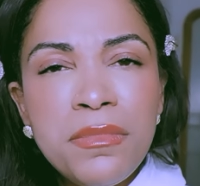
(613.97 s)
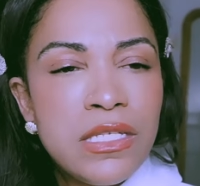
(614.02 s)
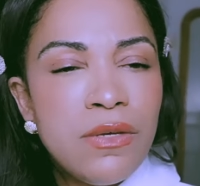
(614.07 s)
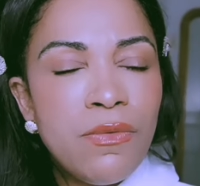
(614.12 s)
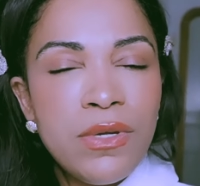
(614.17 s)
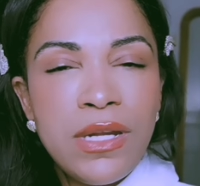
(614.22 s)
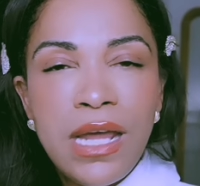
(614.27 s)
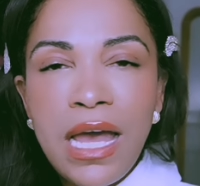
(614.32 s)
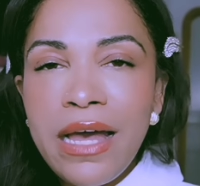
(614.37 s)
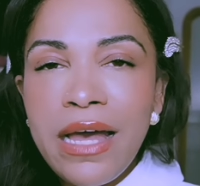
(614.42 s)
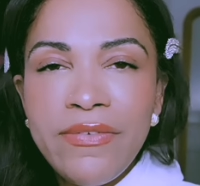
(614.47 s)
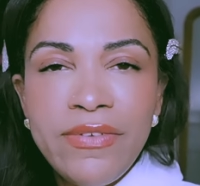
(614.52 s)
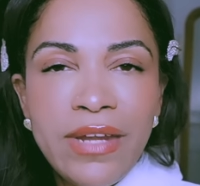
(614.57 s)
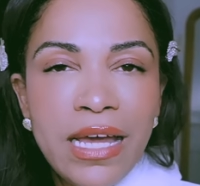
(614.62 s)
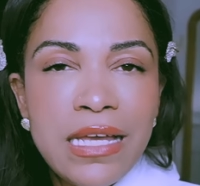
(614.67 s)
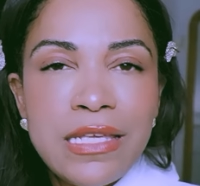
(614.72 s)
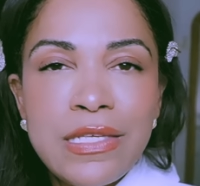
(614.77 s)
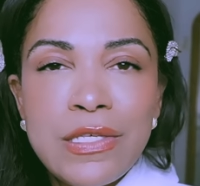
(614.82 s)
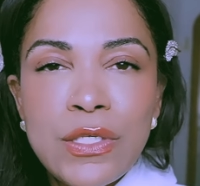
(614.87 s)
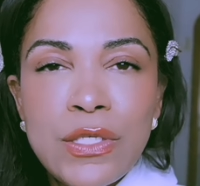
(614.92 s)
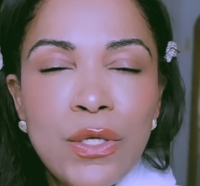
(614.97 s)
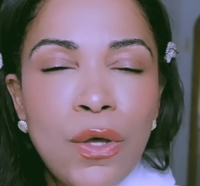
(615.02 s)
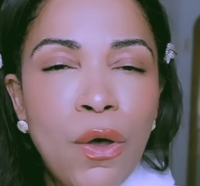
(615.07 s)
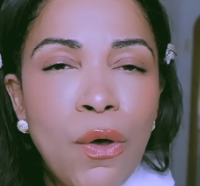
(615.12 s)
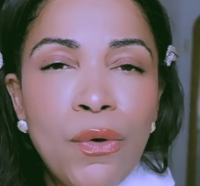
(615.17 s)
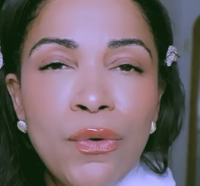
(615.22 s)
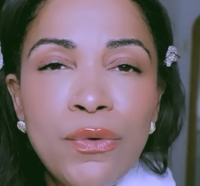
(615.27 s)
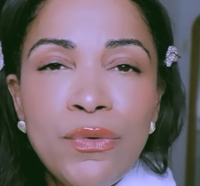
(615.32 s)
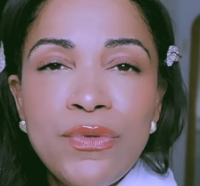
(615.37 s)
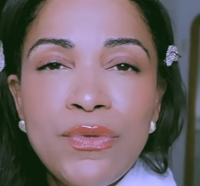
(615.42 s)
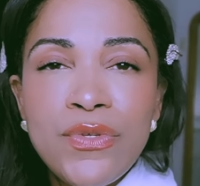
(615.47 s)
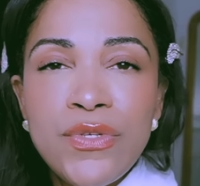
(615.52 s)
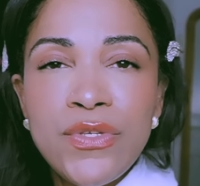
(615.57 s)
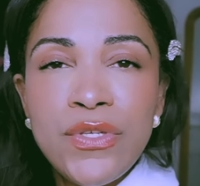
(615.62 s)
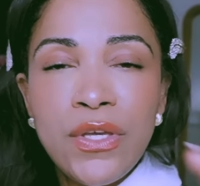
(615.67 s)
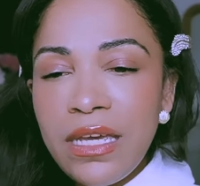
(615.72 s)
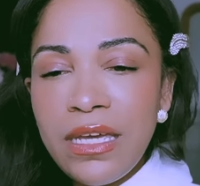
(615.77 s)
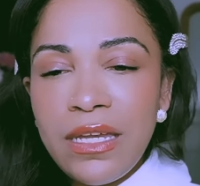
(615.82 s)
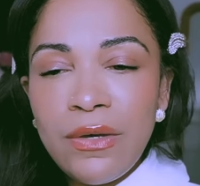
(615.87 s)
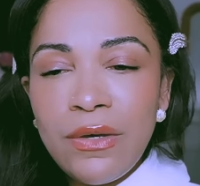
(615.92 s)
So I would have like
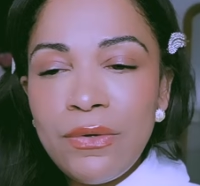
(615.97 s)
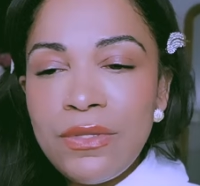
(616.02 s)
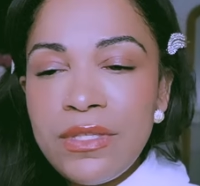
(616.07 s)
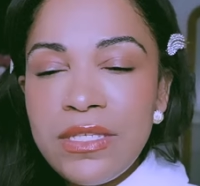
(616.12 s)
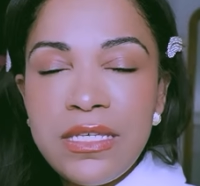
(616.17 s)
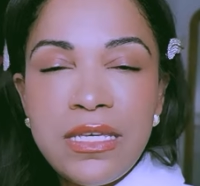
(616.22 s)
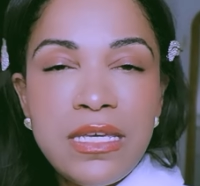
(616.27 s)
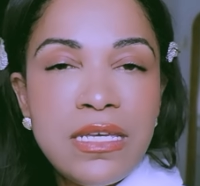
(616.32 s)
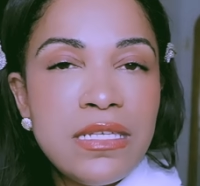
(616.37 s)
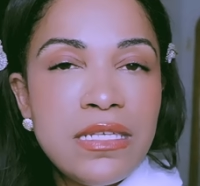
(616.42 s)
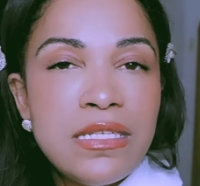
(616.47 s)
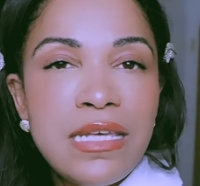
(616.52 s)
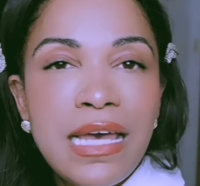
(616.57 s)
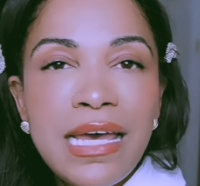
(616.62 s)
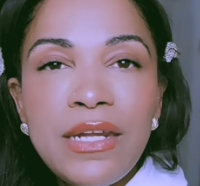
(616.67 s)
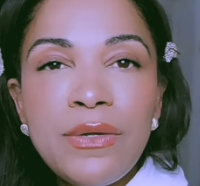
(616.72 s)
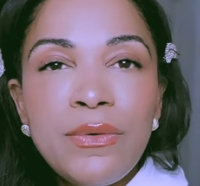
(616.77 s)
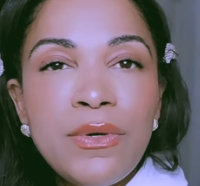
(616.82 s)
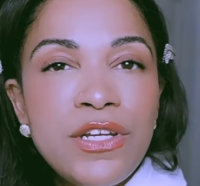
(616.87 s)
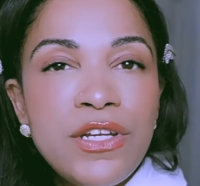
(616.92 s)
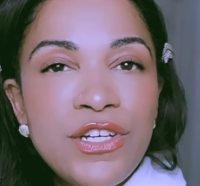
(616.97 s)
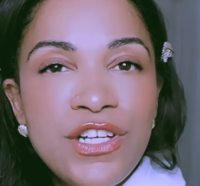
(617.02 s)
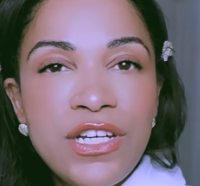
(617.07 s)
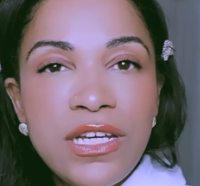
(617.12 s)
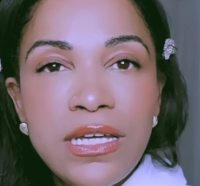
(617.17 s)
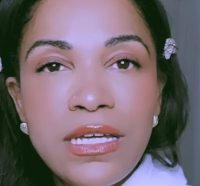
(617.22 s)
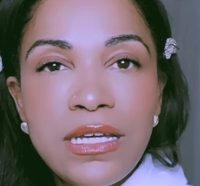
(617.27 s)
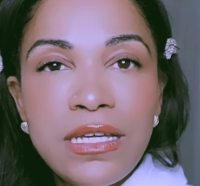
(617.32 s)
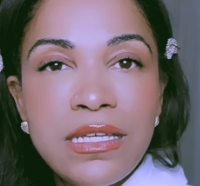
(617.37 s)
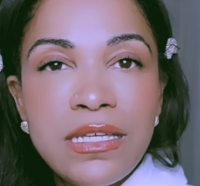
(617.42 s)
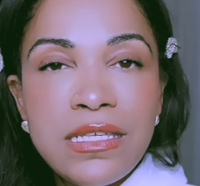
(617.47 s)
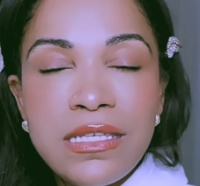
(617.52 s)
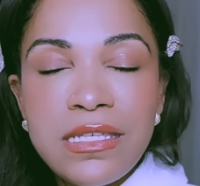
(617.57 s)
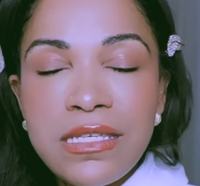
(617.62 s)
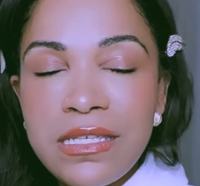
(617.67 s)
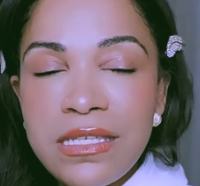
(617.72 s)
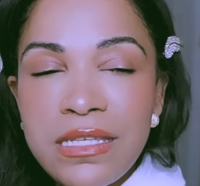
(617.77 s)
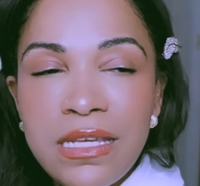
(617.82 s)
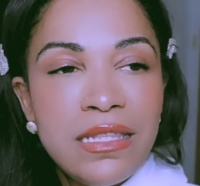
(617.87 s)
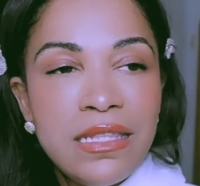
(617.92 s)
scones, you know, tea
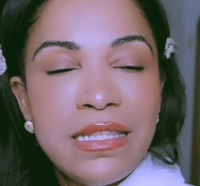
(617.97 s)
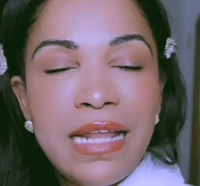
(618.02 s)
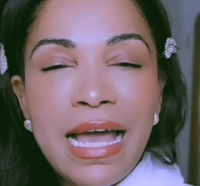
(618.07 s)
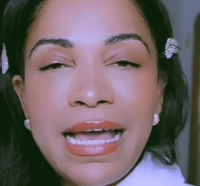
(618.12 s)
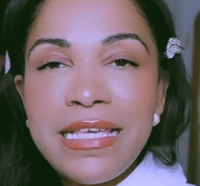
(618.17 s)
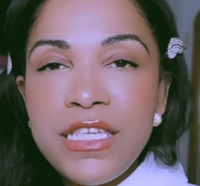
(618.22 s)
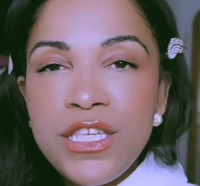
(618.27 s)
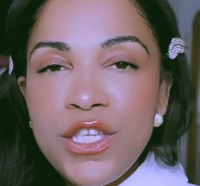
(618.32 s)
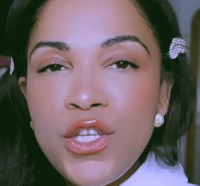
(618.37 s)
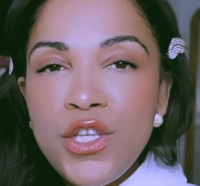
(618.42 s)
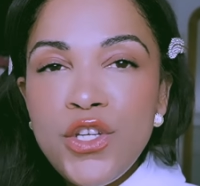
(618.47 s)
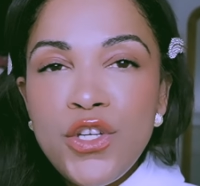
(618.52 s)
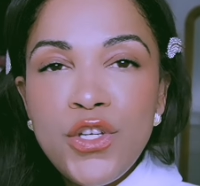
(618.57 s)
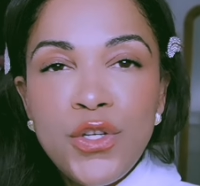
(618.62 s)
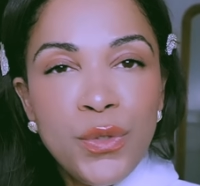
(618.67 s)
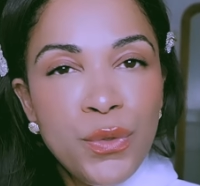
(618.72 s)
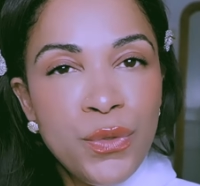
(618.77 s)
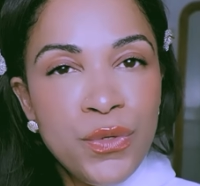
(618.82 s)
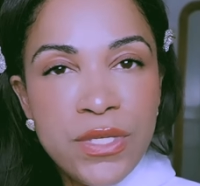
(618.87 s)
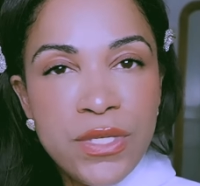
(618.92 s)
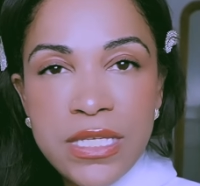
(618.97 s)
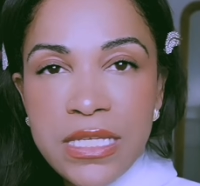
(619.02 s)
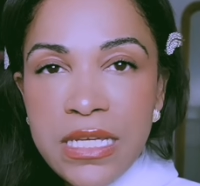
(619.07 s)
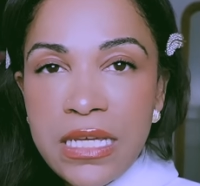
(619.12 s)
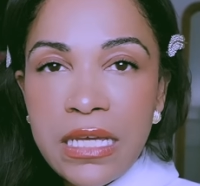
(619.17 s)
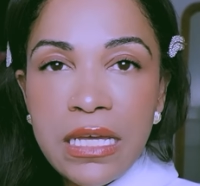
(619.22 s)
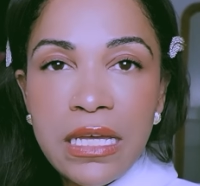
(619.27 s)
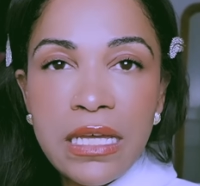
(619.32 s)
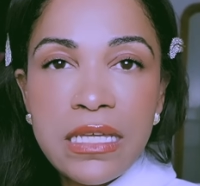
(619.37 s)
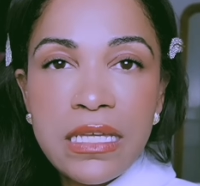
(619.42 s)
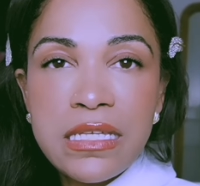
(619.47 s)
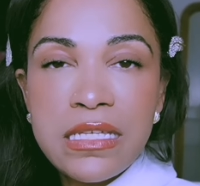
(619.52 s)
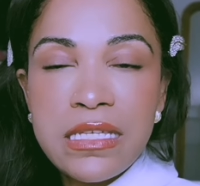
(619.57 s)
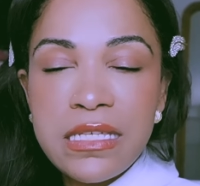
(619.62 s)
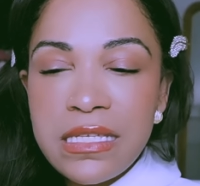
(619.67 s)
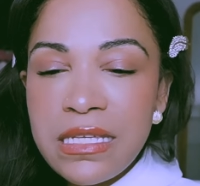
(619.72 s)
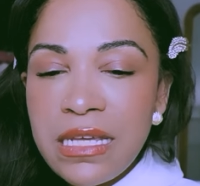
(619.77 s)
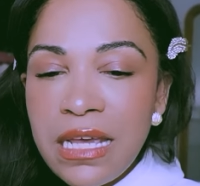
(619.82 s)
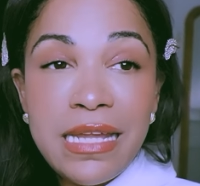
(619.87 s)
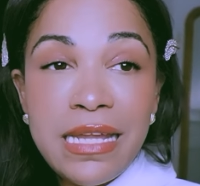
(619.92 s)
sandwiches, nice
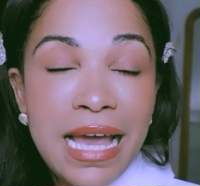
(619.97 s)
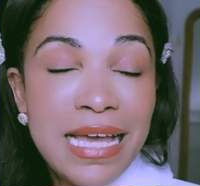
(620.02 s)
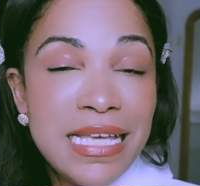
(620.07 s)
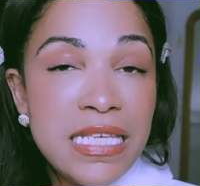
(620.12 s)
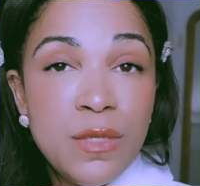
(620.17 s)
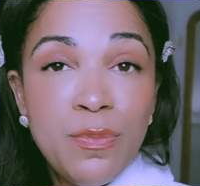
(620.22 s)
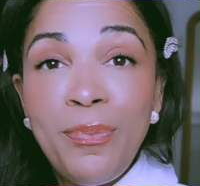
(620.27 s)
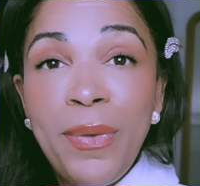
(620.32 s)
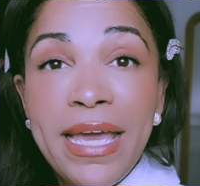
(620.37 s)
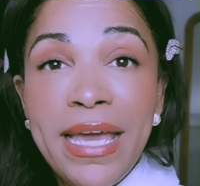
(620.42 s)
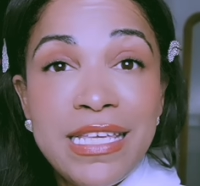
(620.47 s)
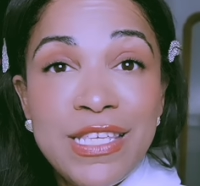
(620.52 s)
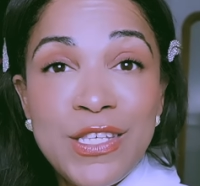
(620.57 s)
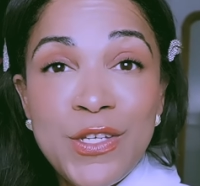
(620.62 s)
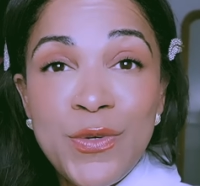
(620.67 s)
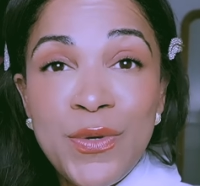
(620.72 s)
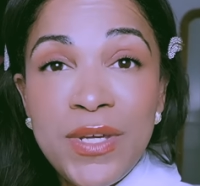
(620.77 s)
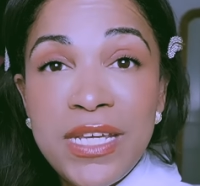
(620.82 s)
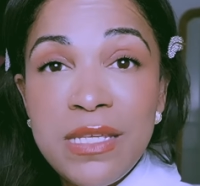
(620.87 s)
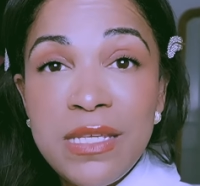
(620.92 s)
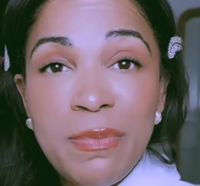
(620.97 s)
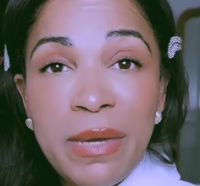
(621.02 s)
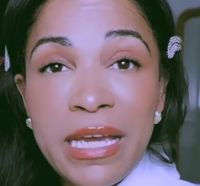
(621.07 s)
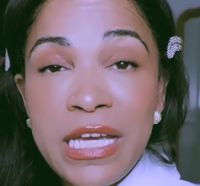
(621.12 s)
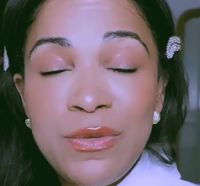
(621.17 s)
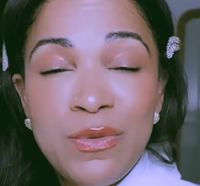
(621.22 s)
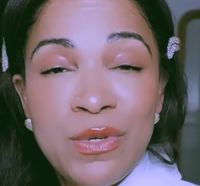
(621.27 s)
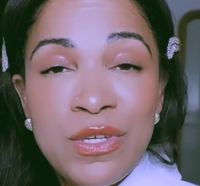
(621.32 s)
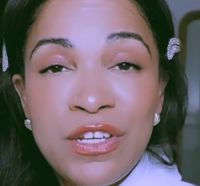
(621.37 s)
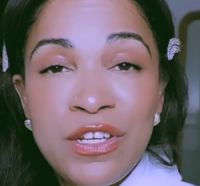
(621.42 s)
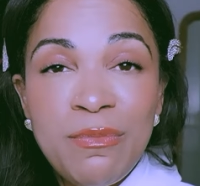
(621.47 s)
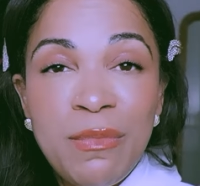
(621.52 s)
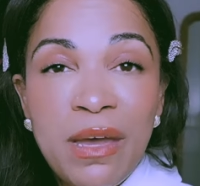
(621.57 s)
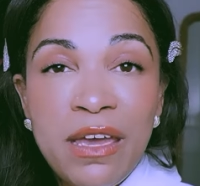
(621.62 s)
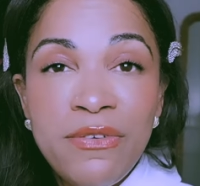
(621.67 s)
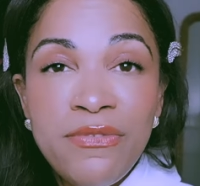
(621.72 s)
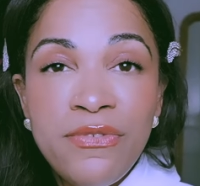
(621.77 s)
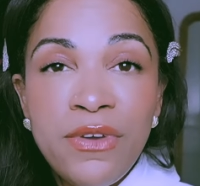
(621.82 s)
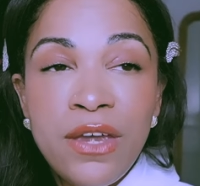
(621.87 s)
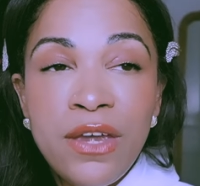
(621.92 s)
juices, nice pastries. Pastries are my
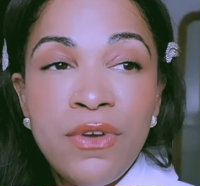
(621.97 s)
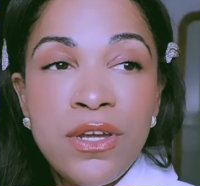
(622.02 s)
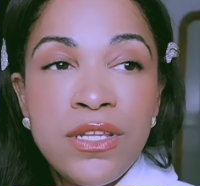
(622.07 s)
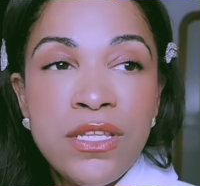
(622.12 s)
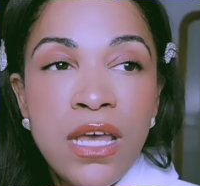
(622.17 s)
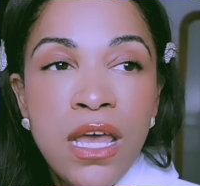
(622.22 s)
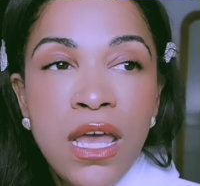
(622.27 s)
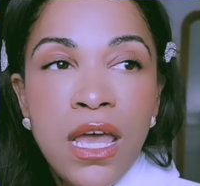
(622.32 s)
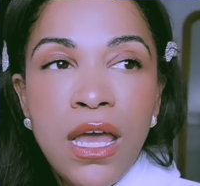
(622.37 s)
favorite.